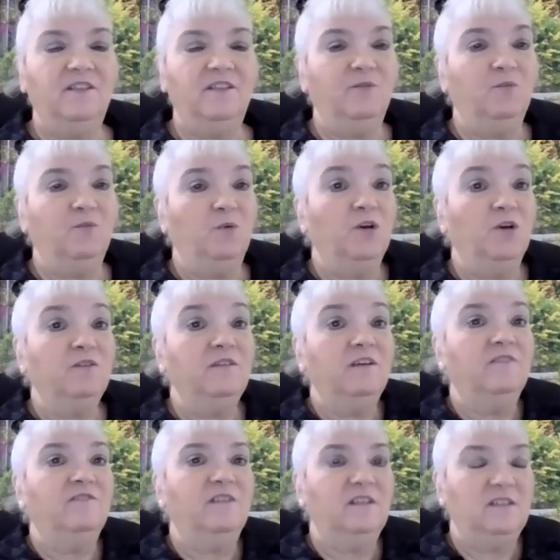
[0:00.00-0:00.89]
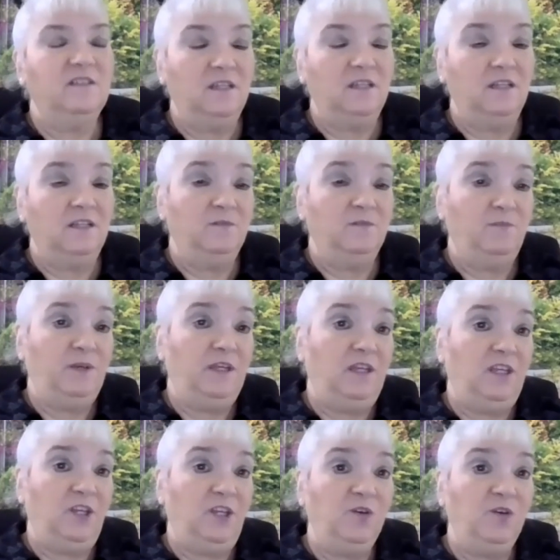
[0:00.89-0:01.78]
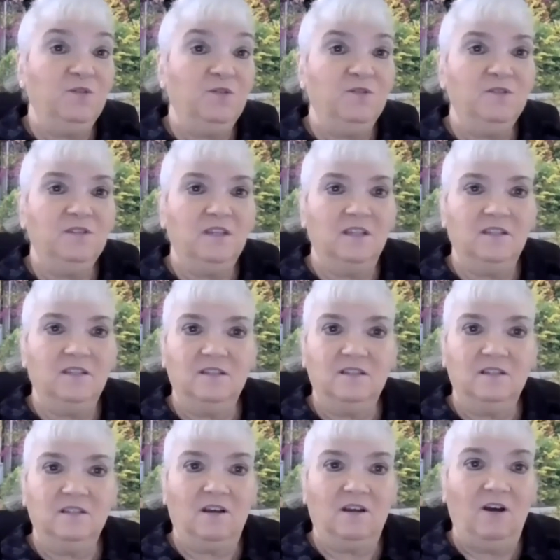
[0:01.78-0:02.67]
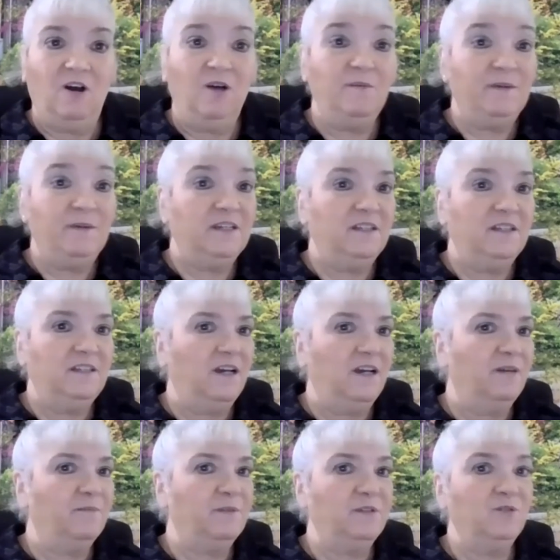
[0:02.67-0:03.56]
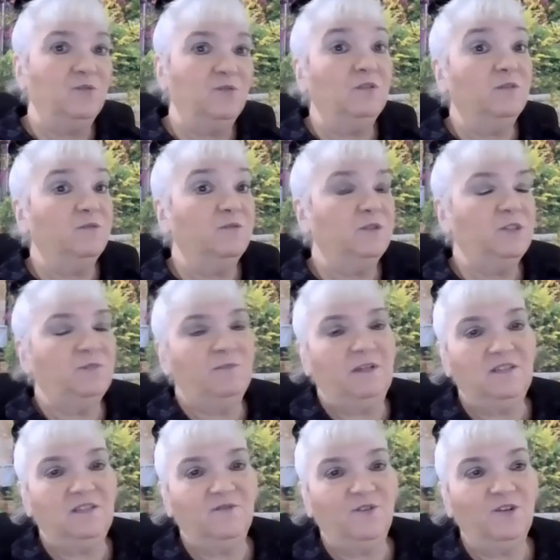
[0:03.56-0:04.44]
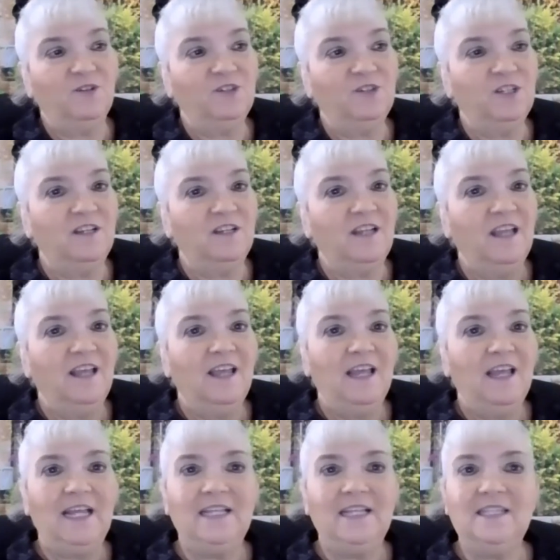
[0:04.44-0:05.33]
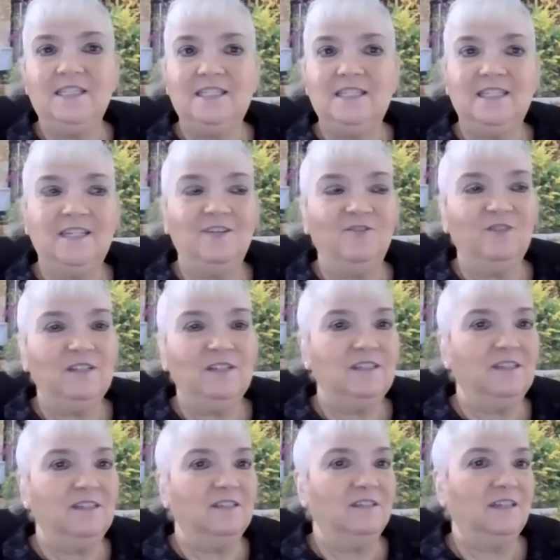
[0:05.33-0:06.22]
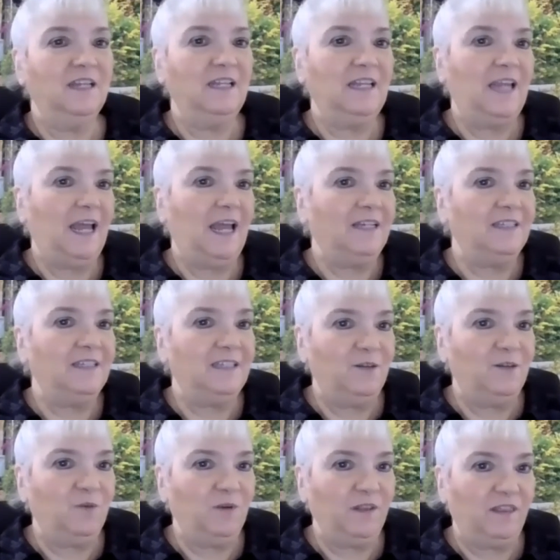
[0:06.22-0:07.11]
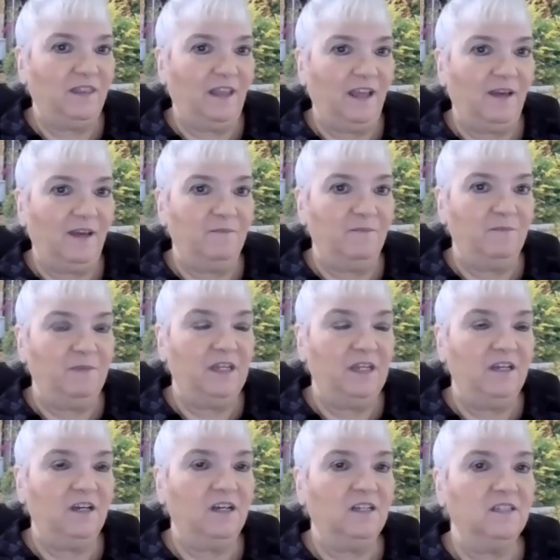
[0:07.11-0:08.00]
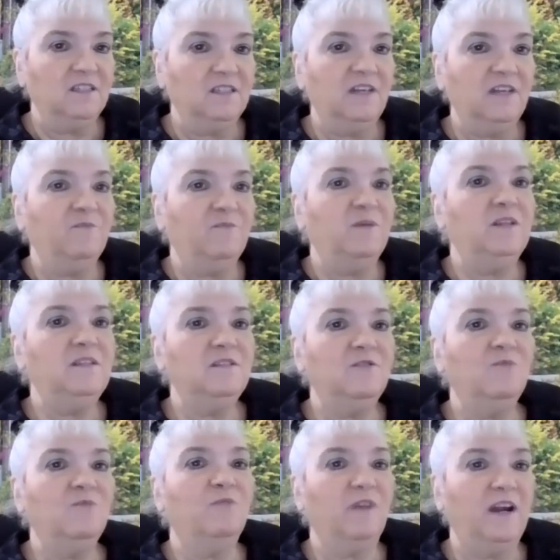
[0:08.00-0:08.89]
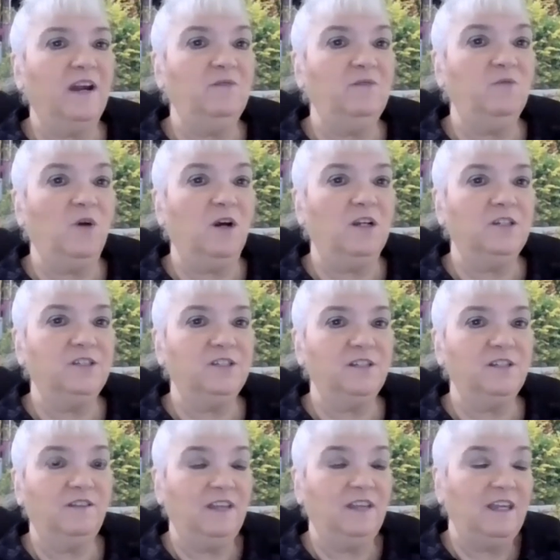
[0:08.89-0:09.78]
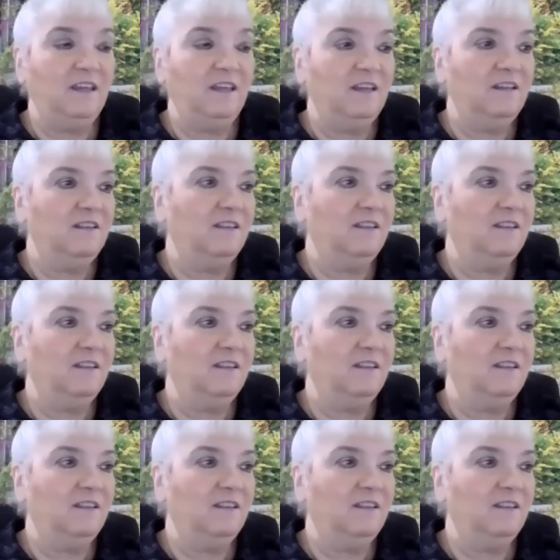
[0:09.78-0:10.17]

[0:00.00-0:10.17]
the word there that is being used is Alma, not Betula, which means virgin, it still isn't connecting with them because they've been so brainwashed to think